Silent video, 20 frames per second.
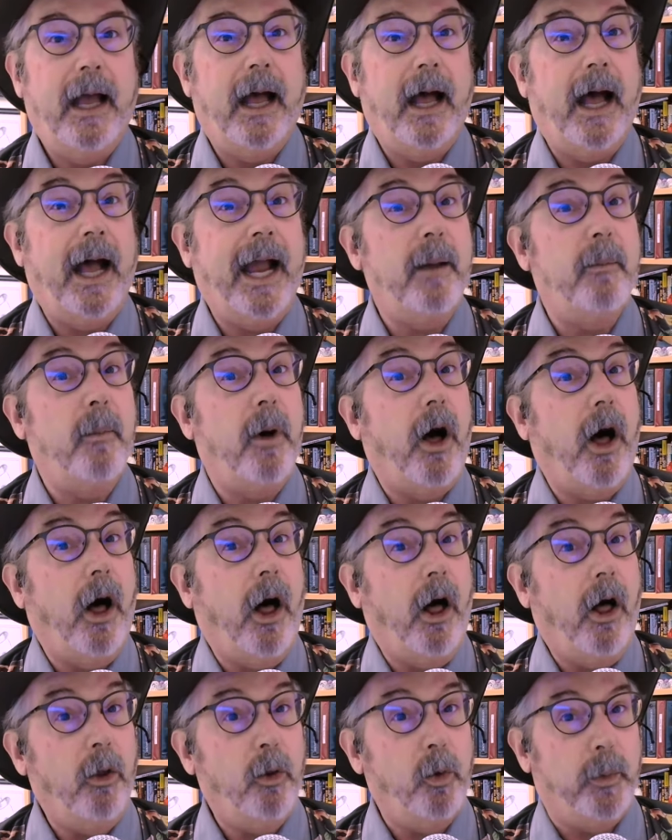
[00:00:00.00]
I am
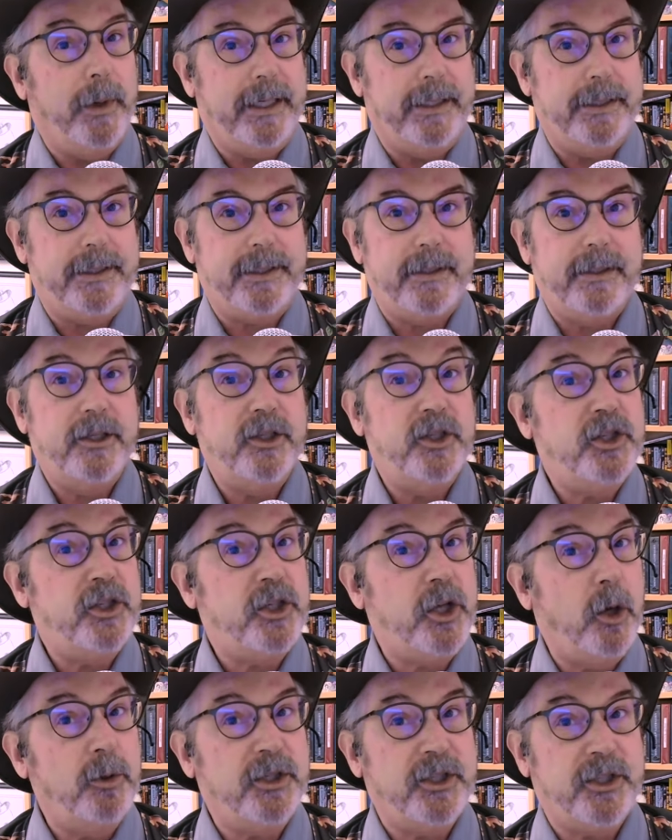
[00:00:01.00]
always
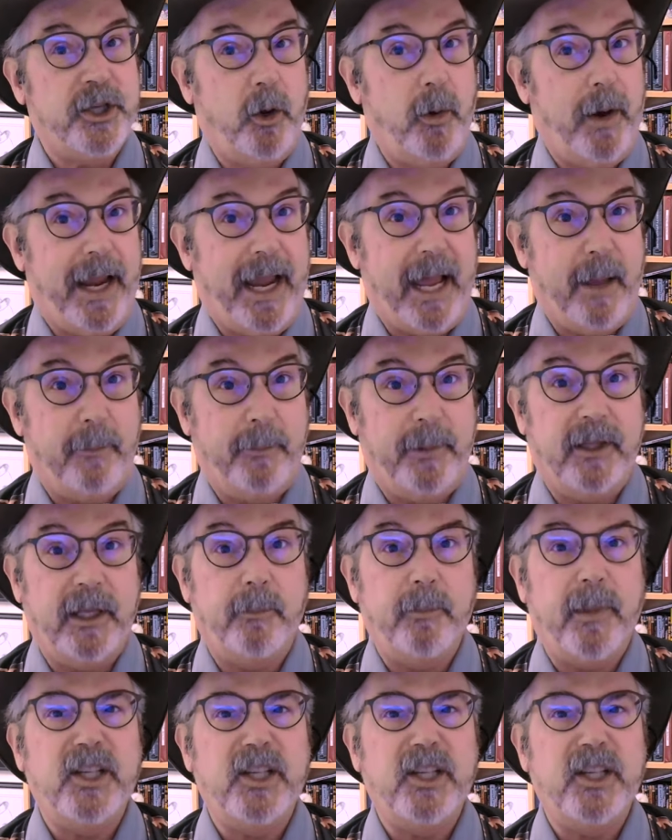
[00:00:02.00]
so happy that my